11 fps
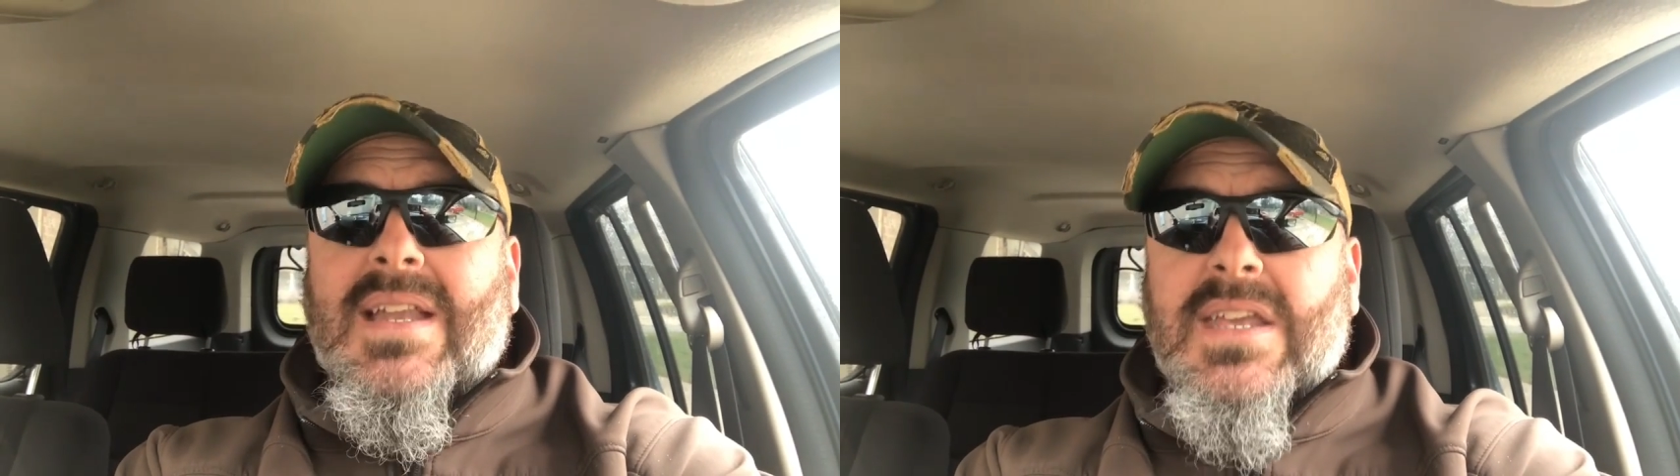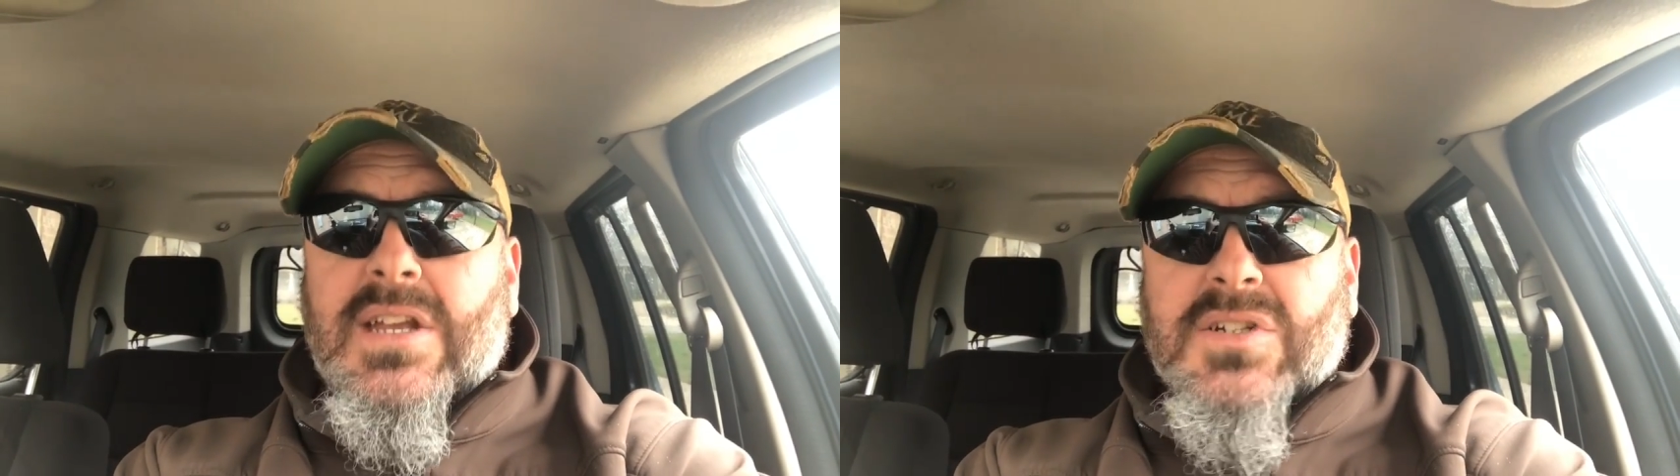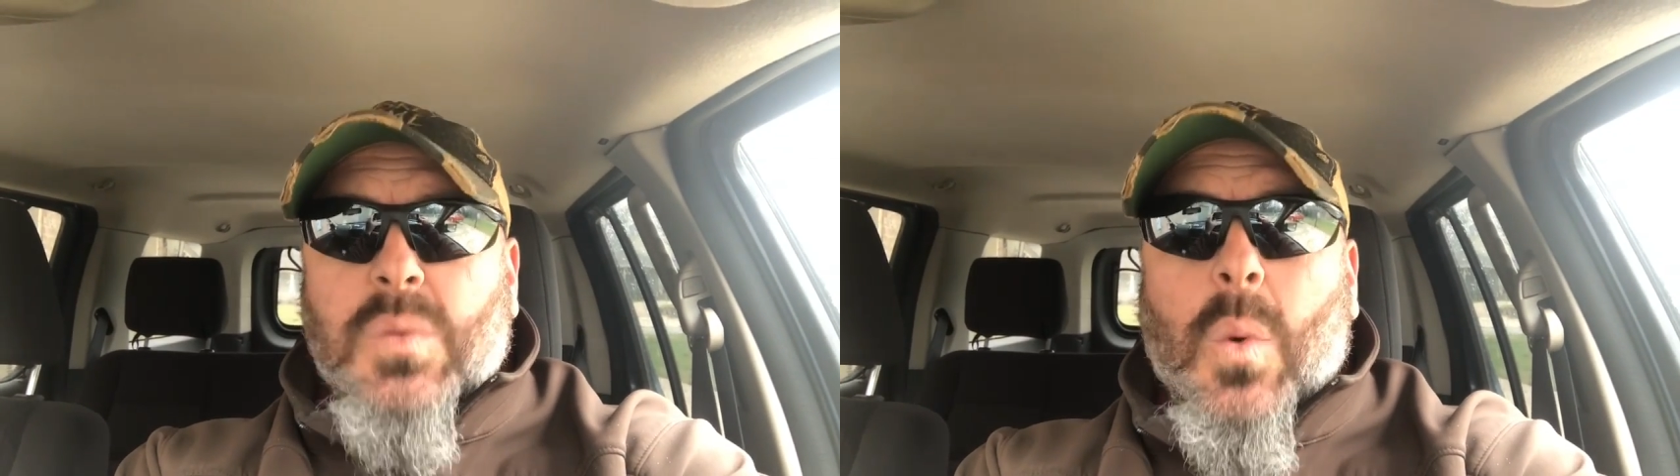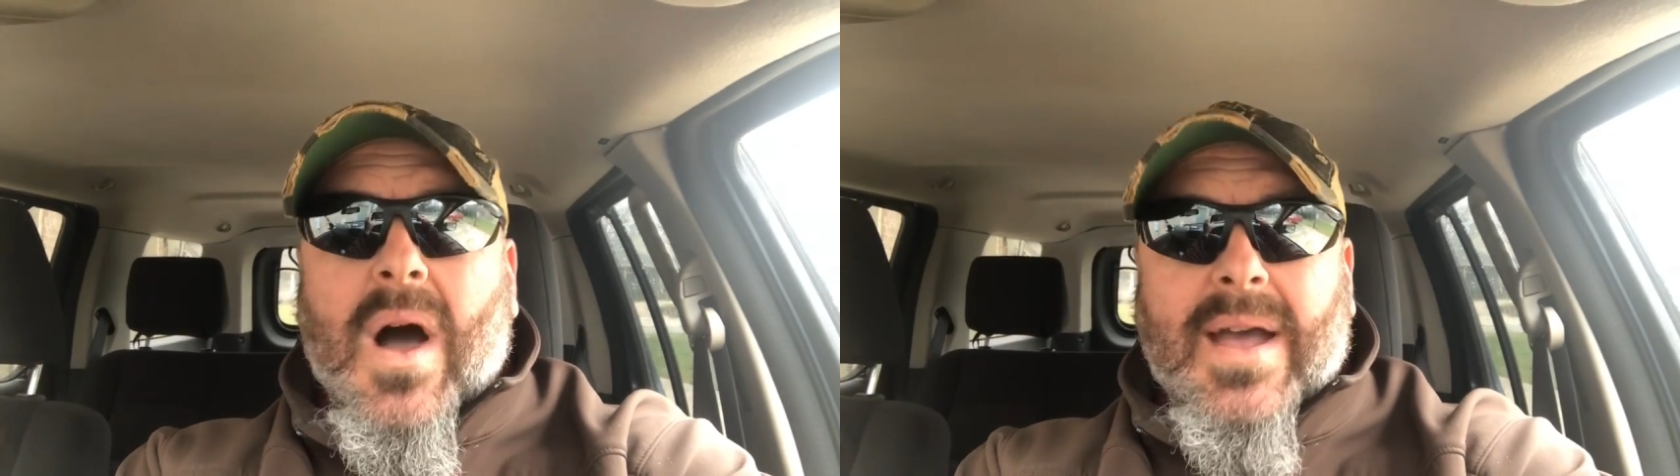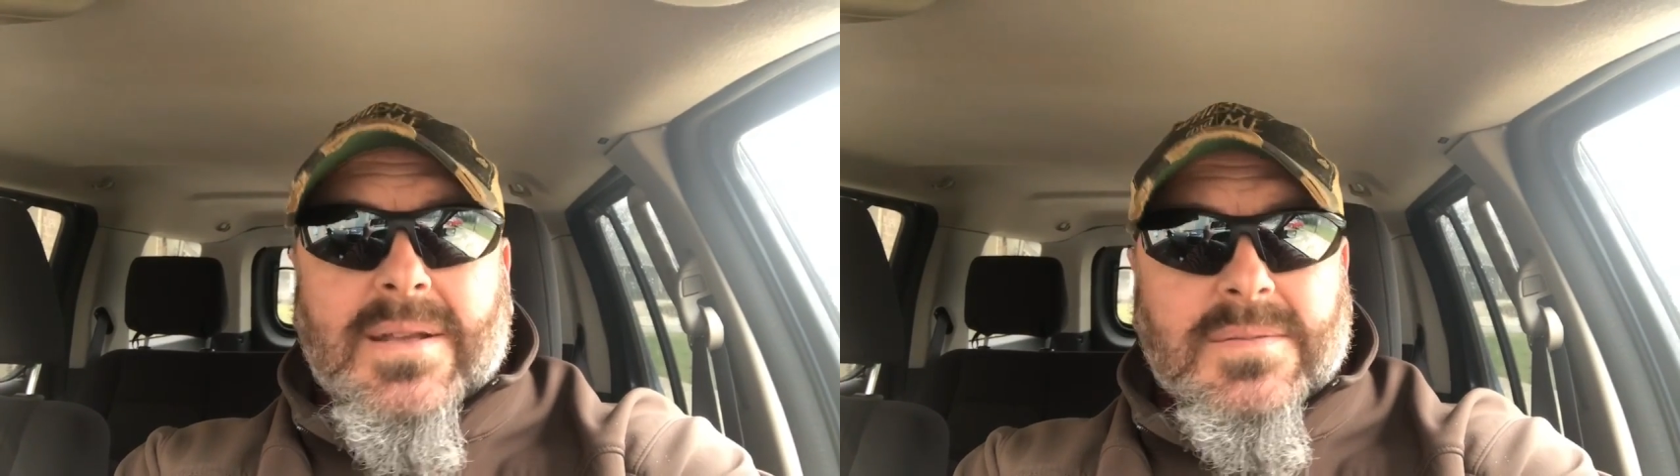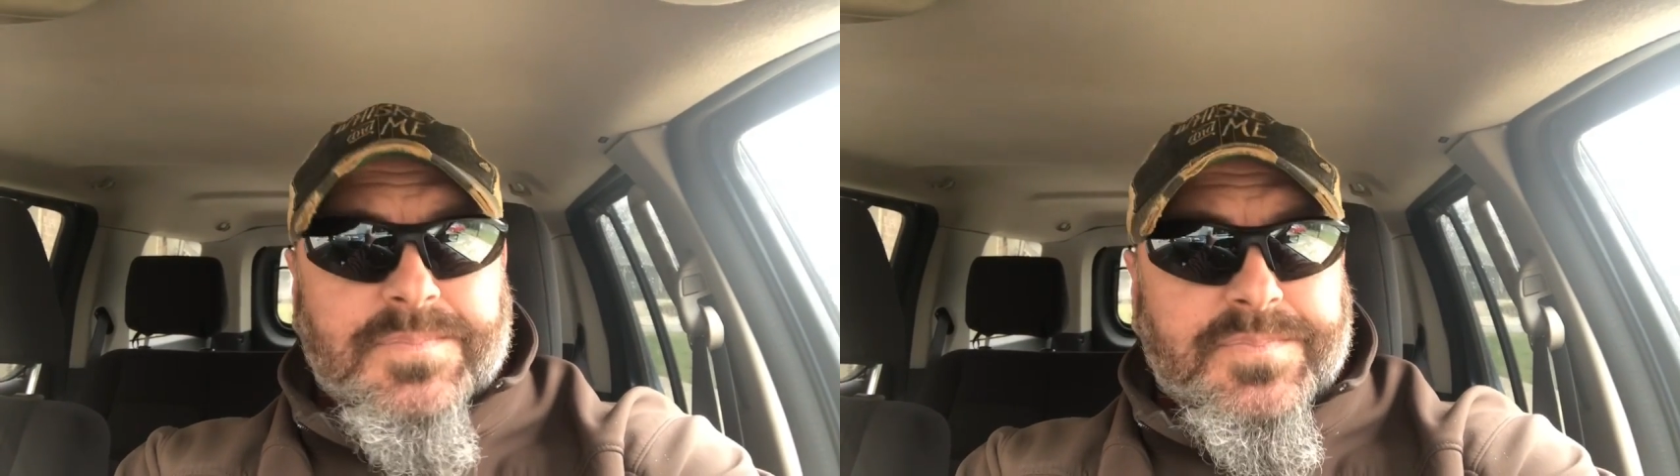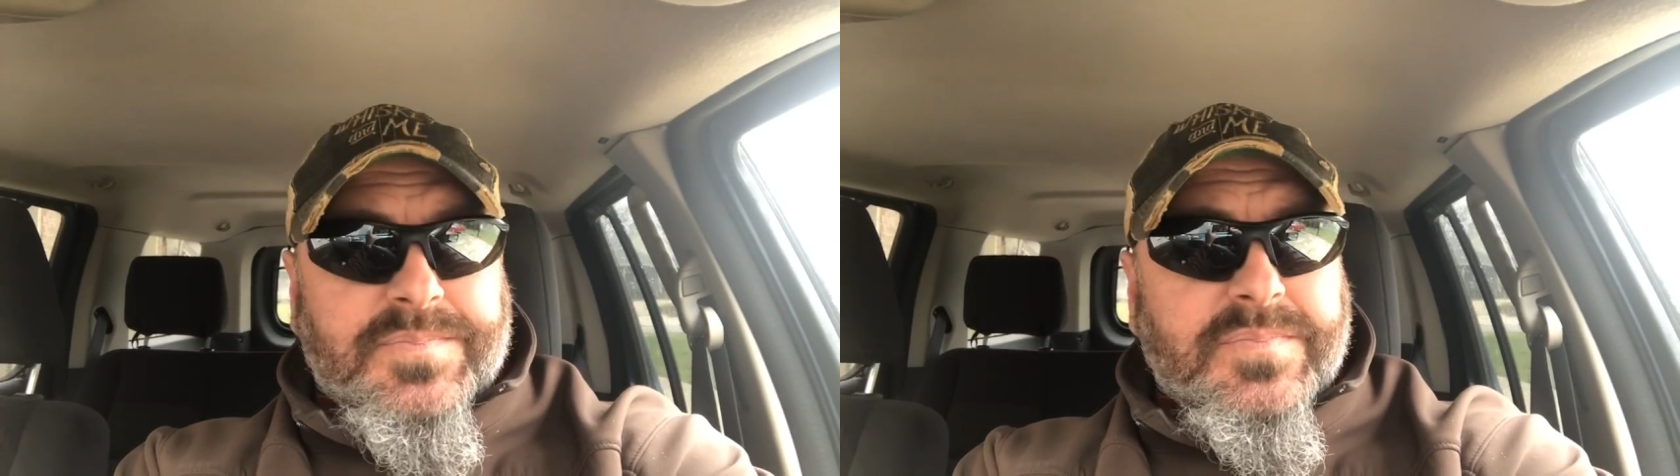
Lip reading: and here's why.